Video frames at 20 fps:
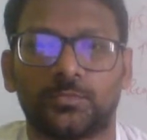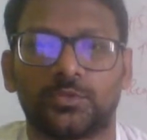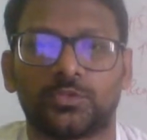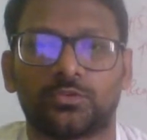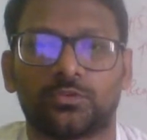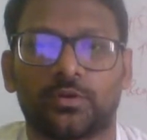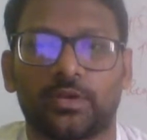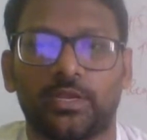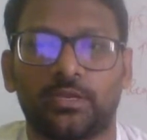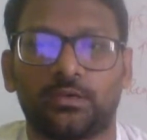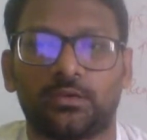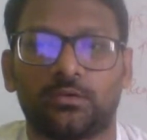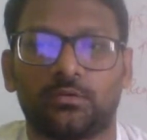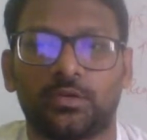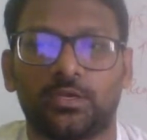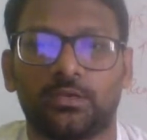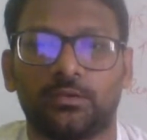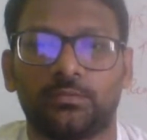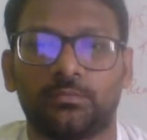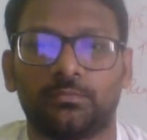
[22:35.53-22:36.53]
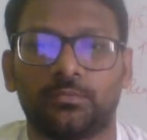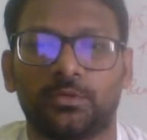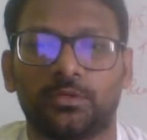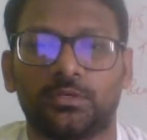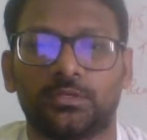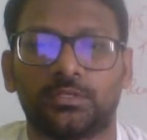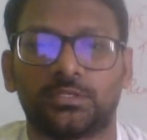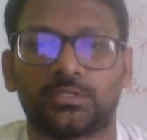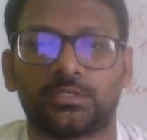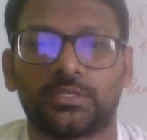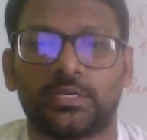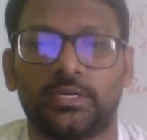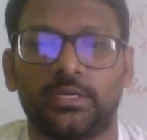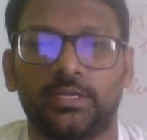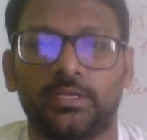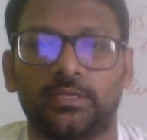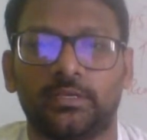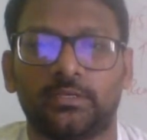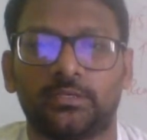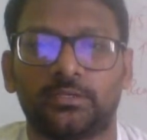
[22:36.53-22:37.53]
So right now I am
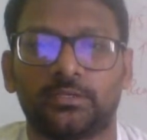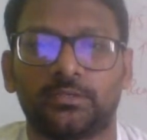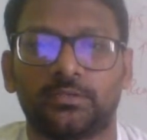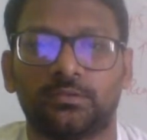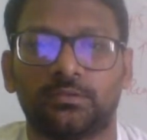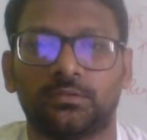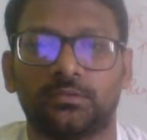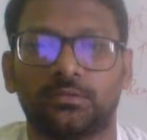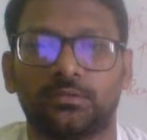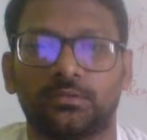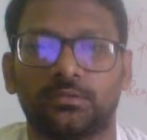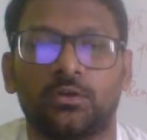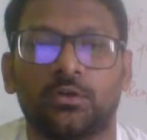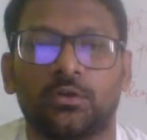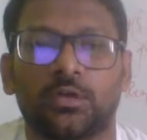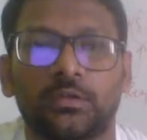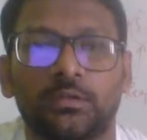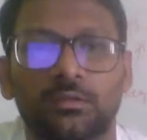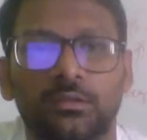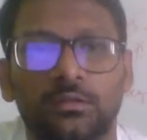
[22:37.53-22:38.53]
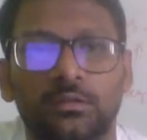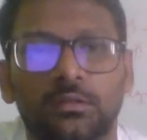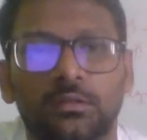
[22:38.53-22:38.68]
sending it. Okay.